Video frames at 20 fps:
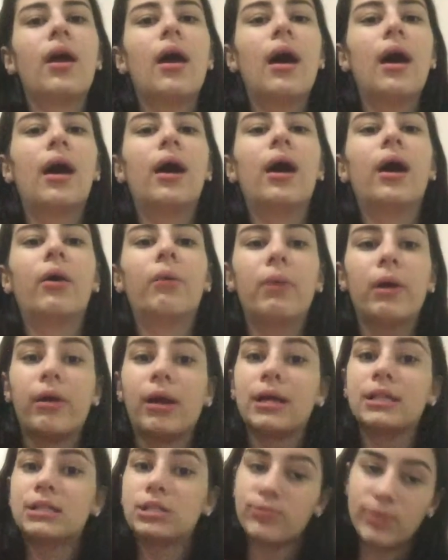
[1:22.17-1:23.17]

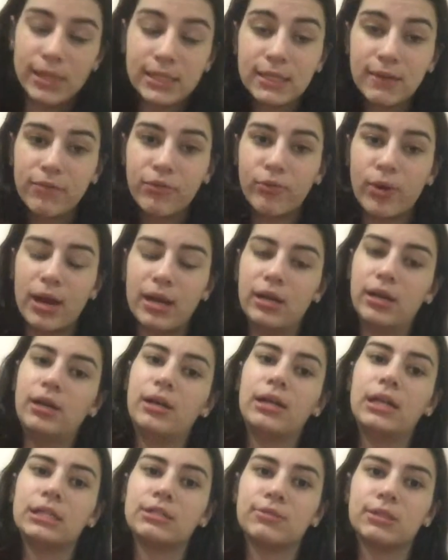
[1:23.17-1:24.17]
Whereas the rest of the retina
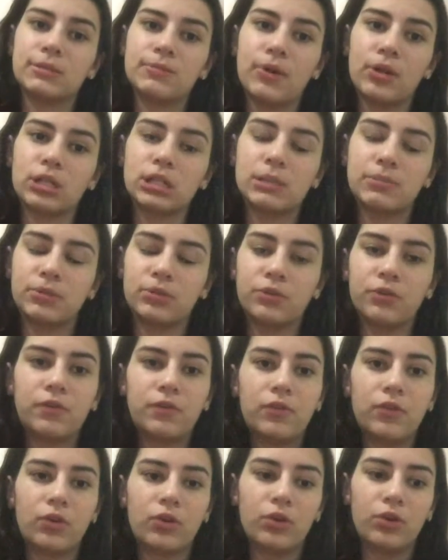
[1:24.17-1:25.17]
is responsible
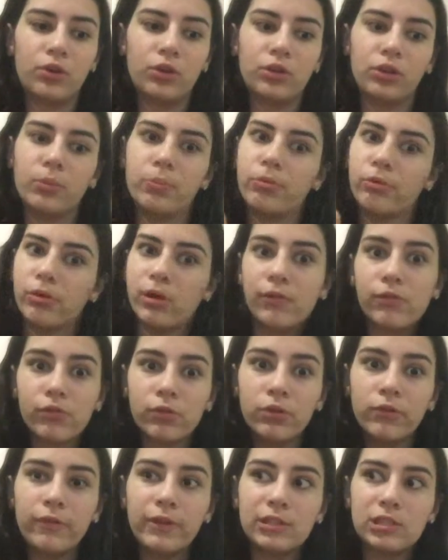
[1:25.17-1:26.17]
for your
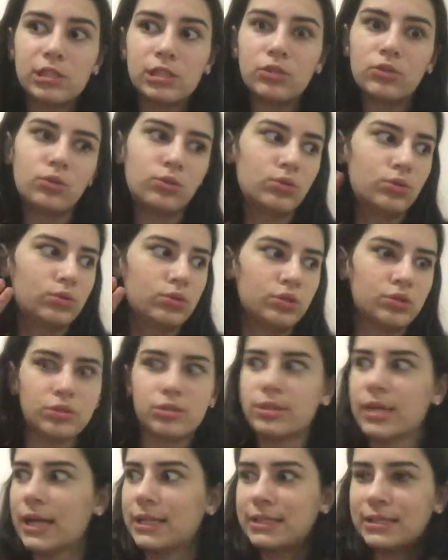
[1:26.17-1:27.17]
peripheral vision or your
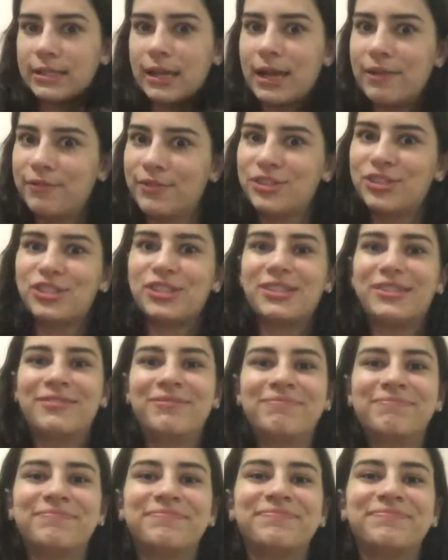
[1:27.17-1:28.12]
side-to-side vision.